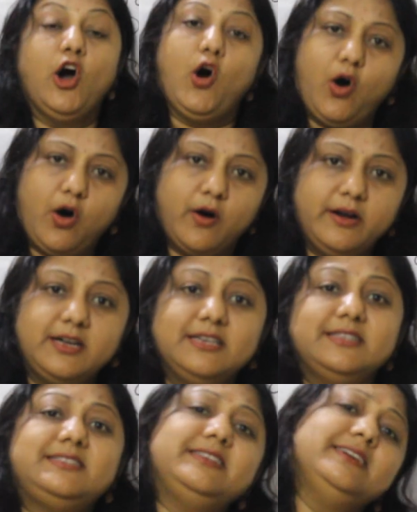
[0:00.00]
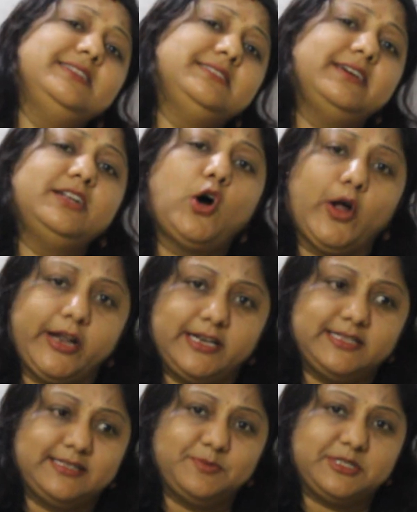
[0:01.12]
or the single celled
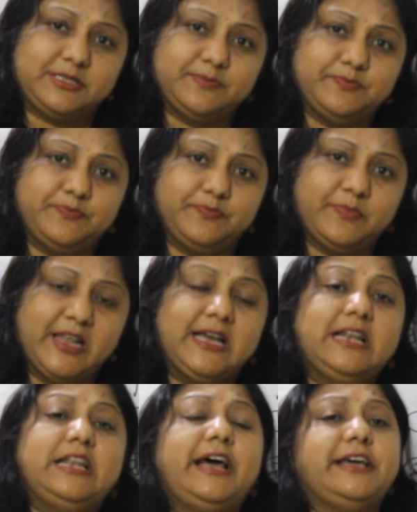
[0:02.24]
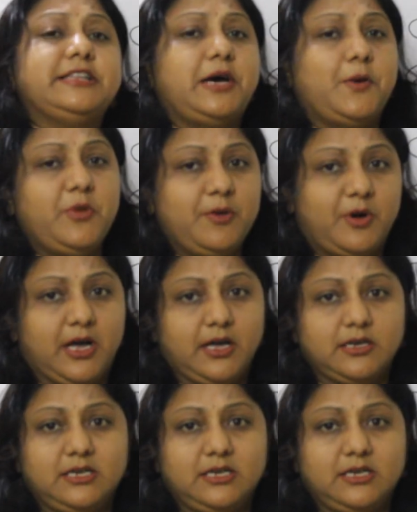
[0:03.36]
organisms like the amoeba,